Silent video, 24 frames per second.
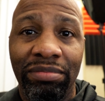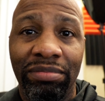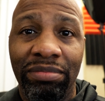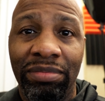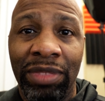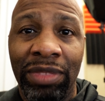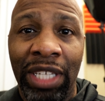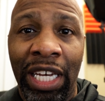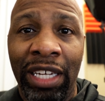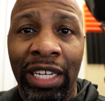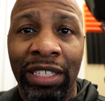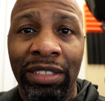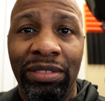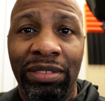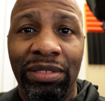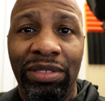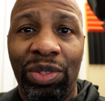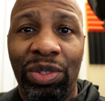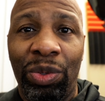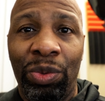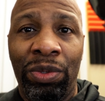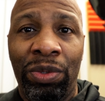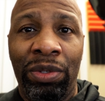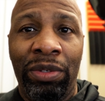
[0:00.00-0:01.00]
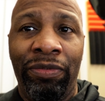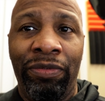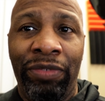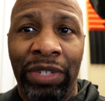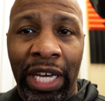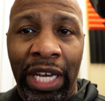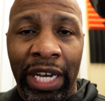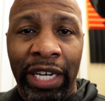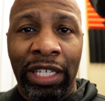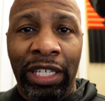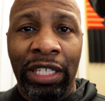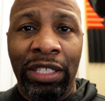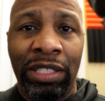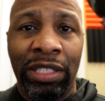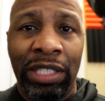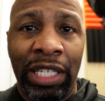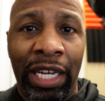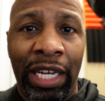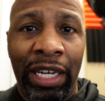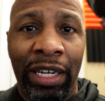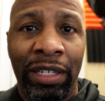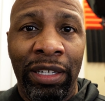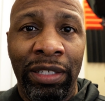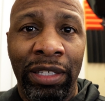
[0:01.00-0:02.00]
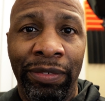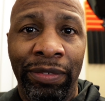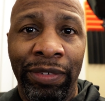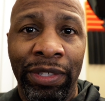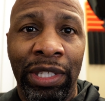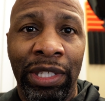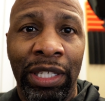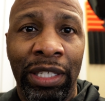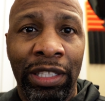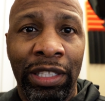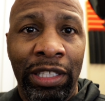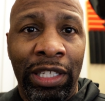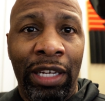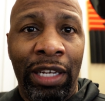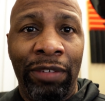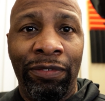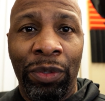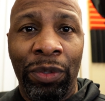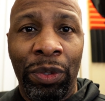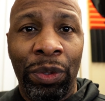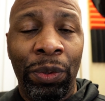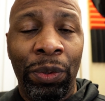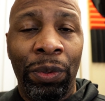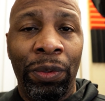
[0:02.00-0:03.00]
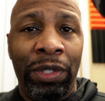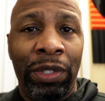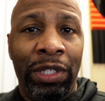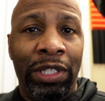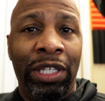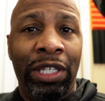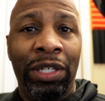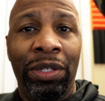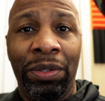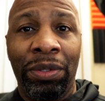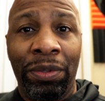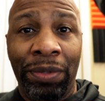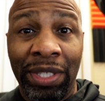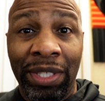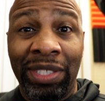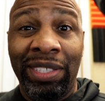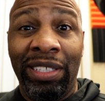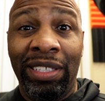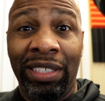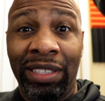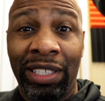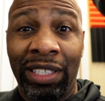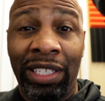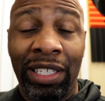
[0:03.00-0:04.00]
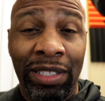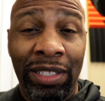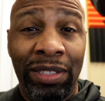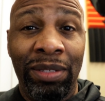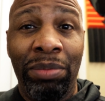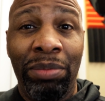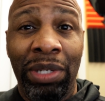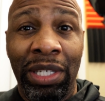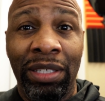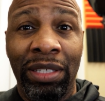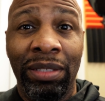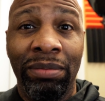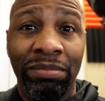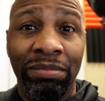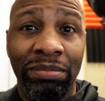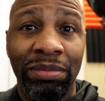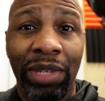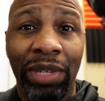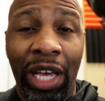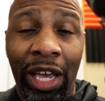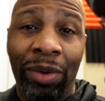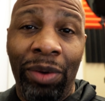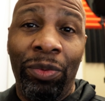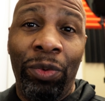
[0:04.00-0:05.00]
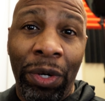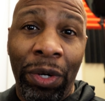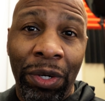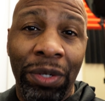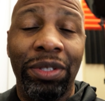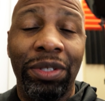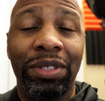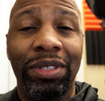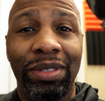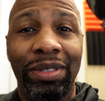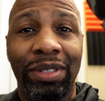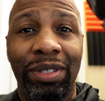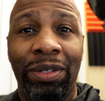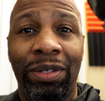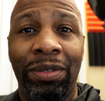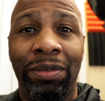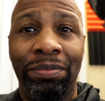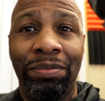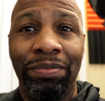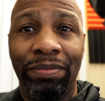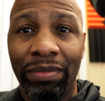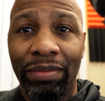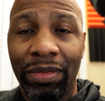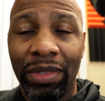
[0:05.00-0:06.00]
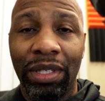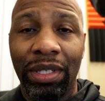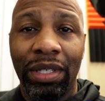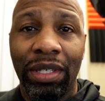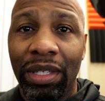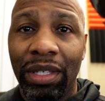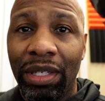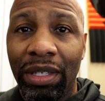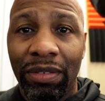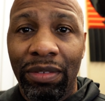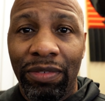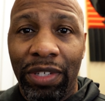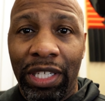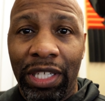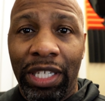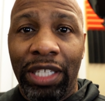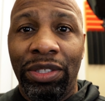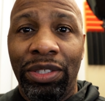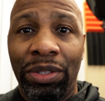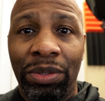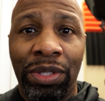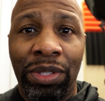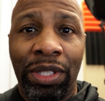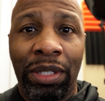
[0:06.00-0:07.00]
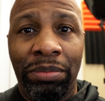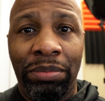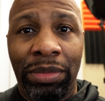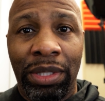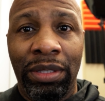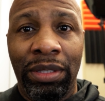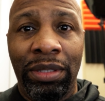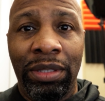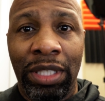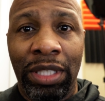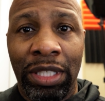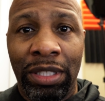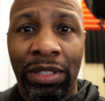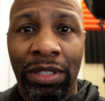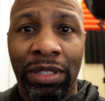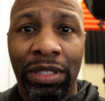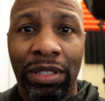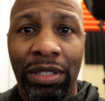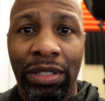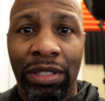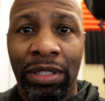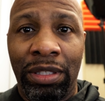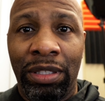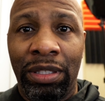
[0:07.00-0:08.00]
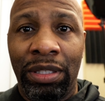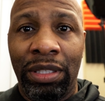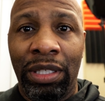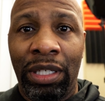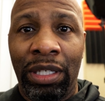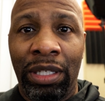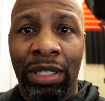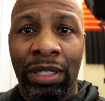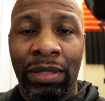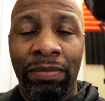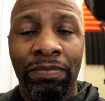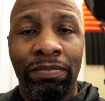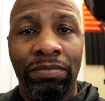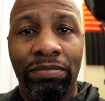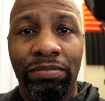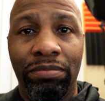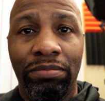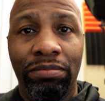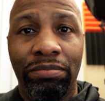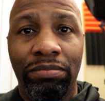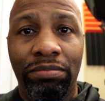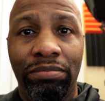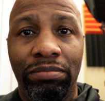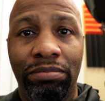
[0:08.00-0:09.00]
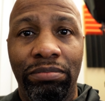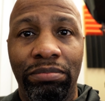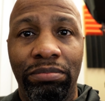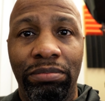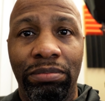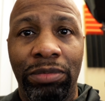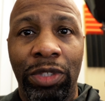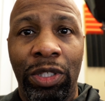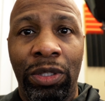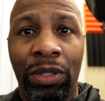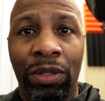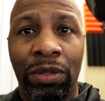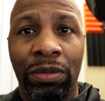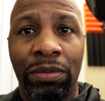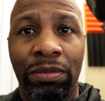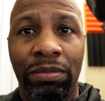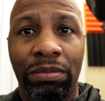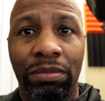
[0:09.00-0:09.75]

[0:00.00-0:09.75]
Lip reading: not sort of vloggy style. Everything that I've recorded here recently has been at work, so figured I'd do something that's just you know,